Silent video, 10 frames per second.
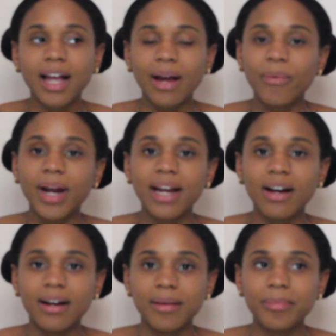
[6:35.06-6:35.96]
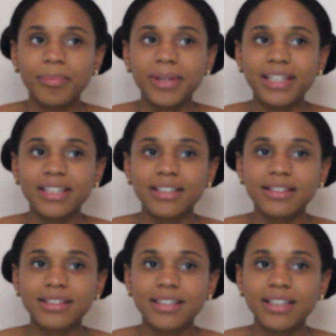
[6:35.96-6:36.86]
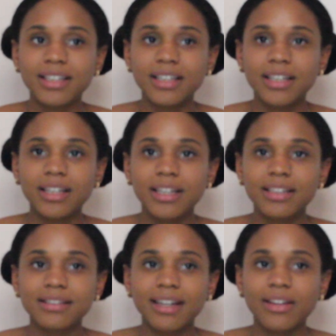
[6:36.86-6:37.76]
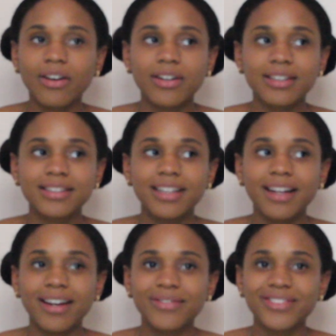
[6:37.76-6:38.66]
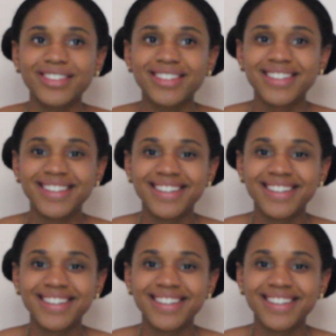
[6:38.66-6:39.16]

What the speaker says: I wake up because it is like the hardest thing ever.